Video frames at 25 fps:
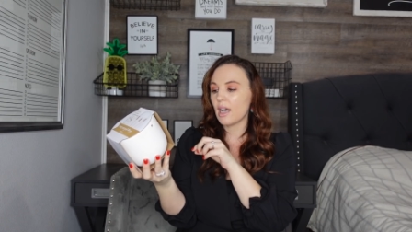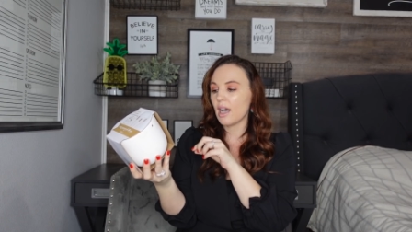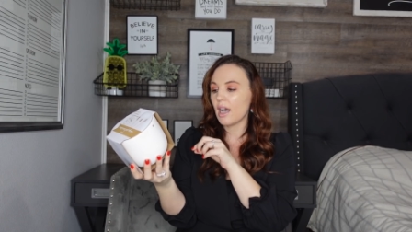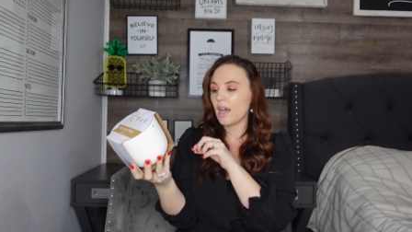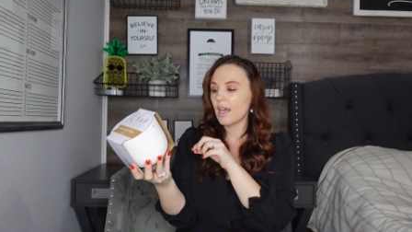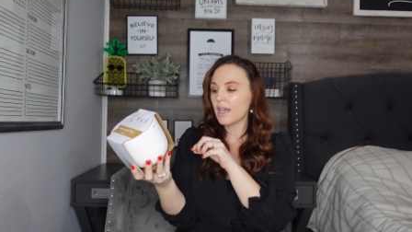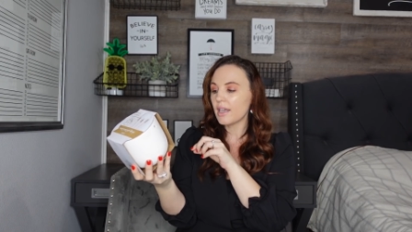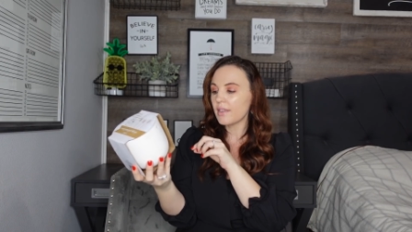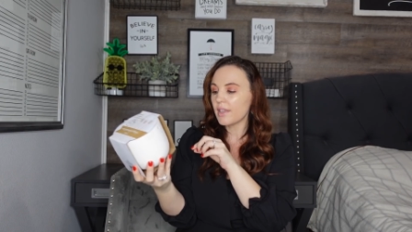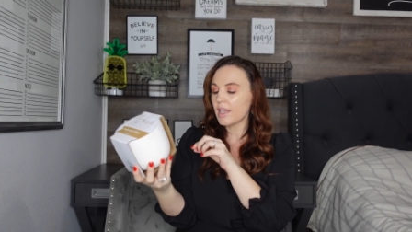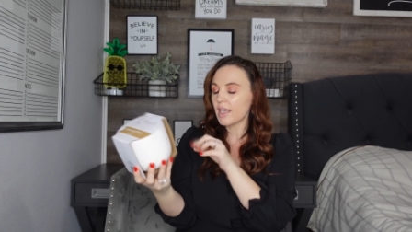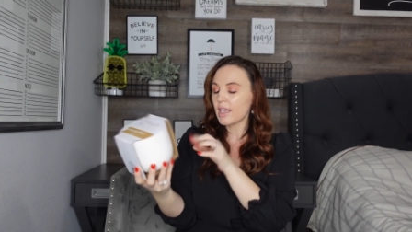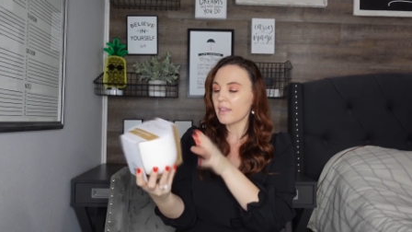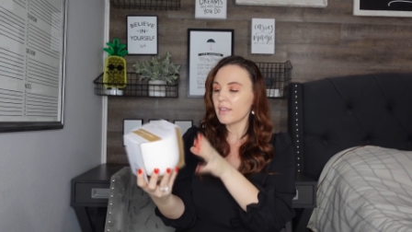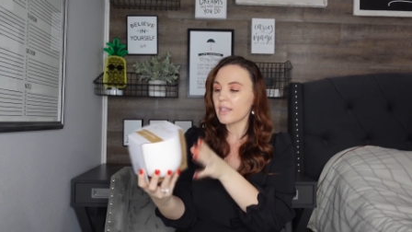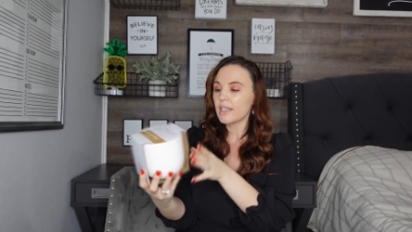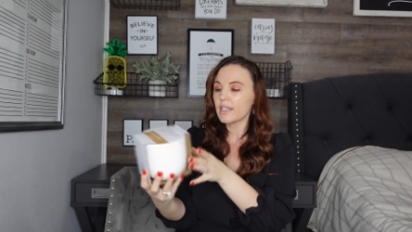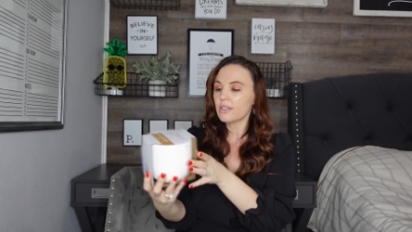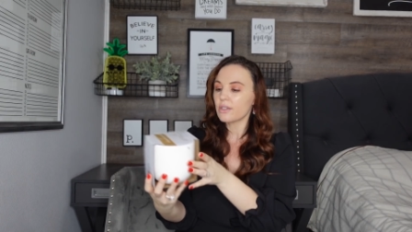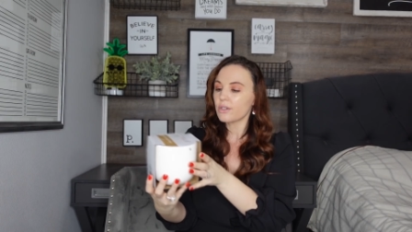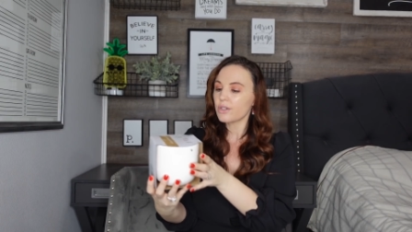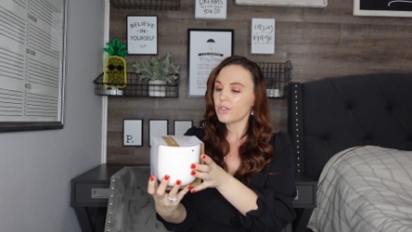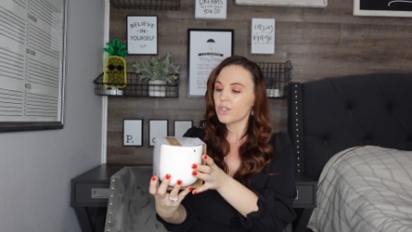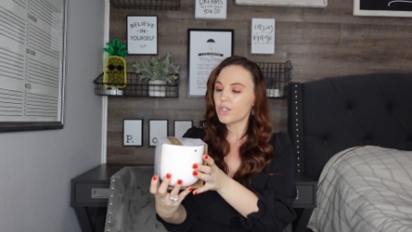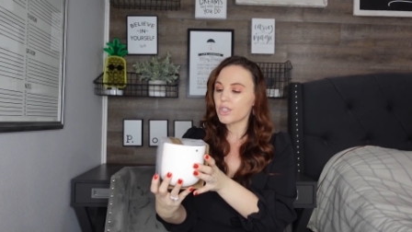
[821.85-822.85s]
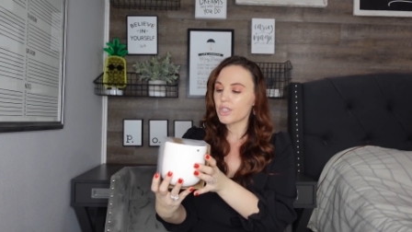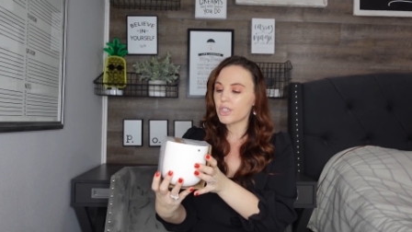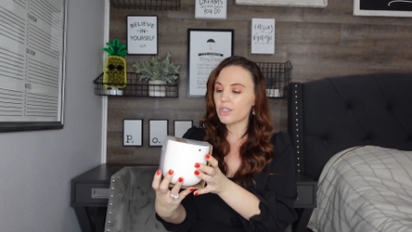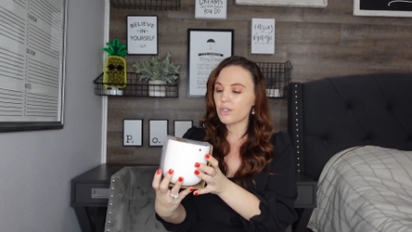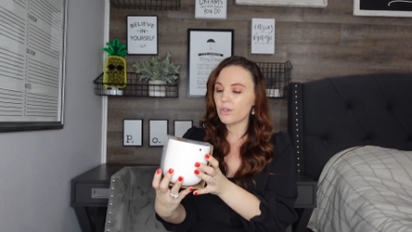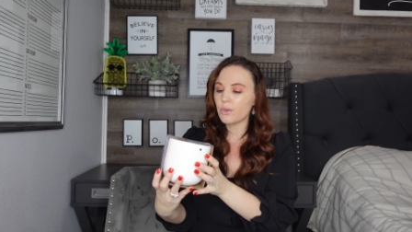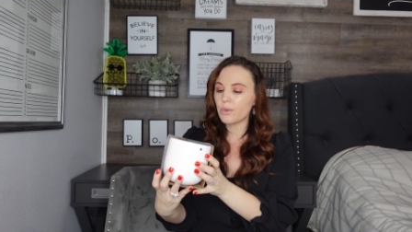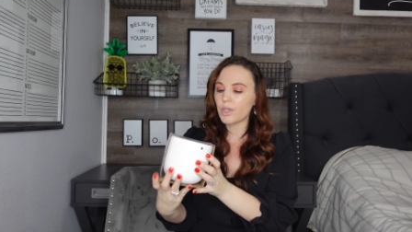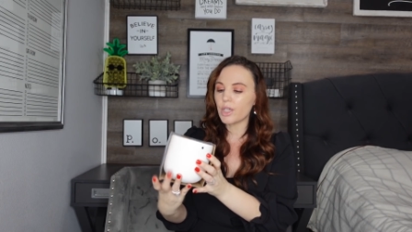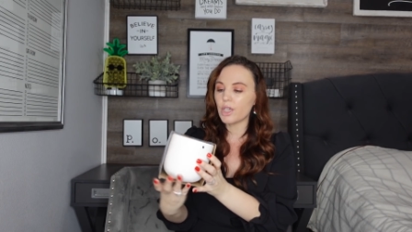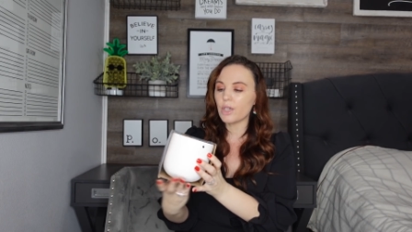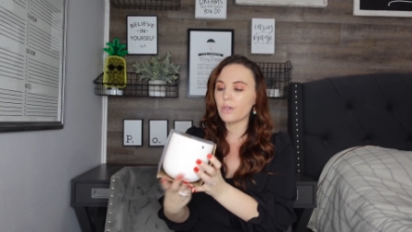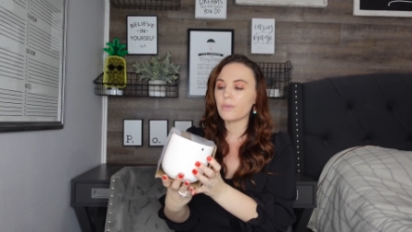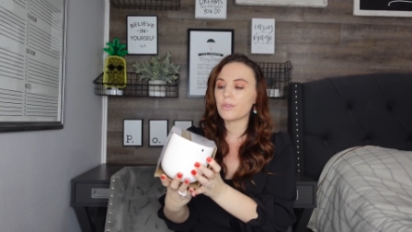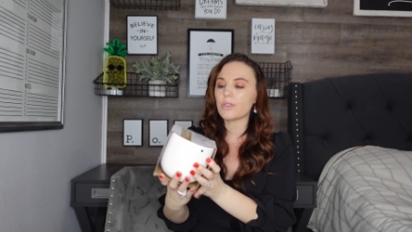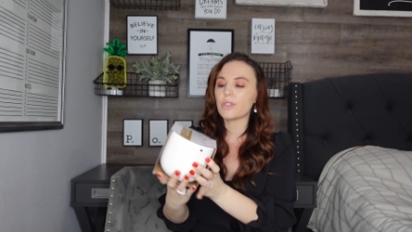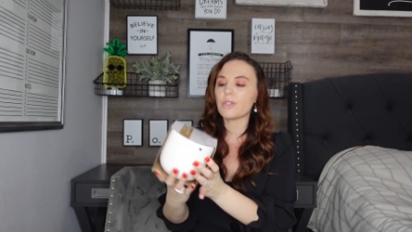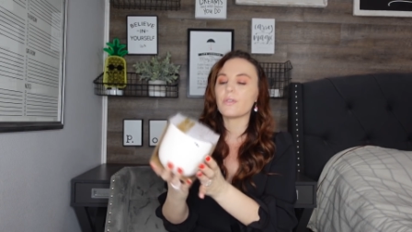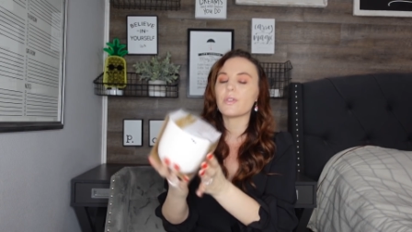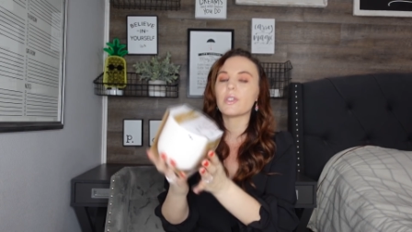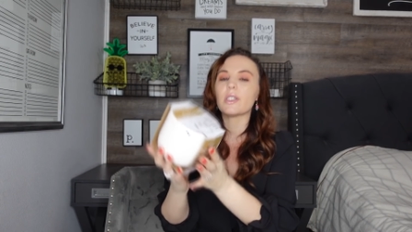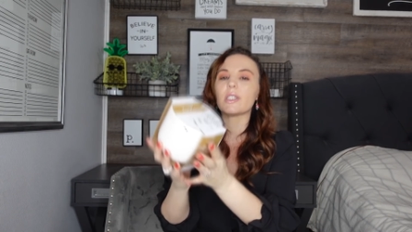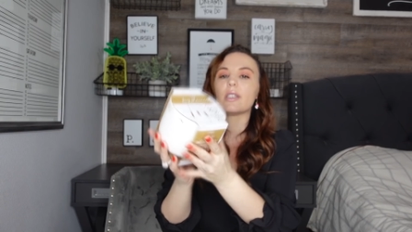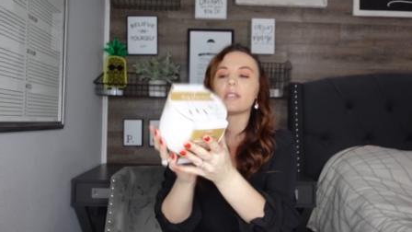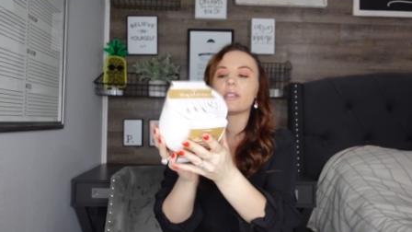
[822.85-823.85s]
I think these are just so cute.
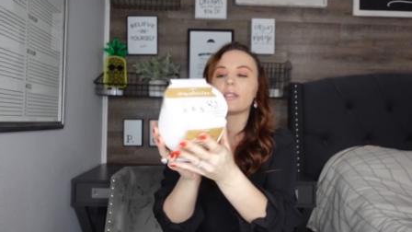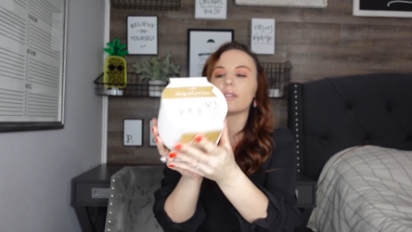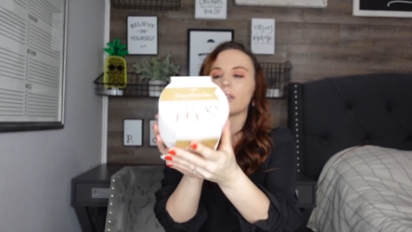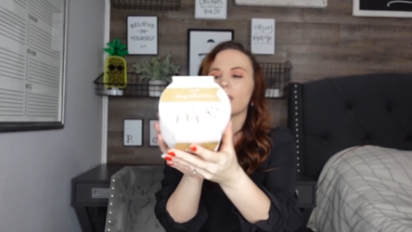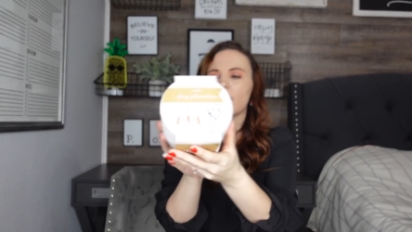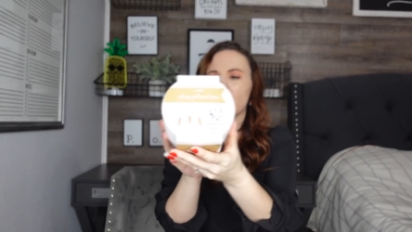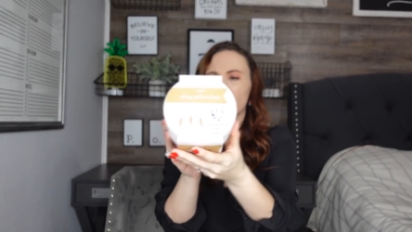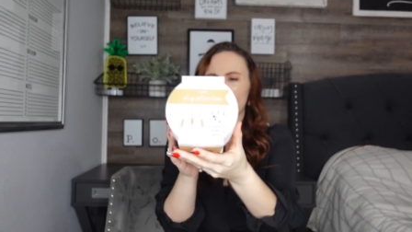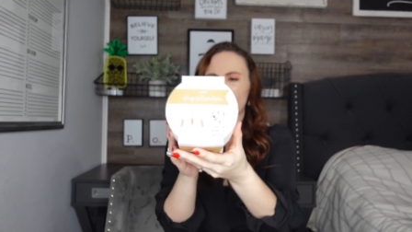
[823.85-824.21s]
So this is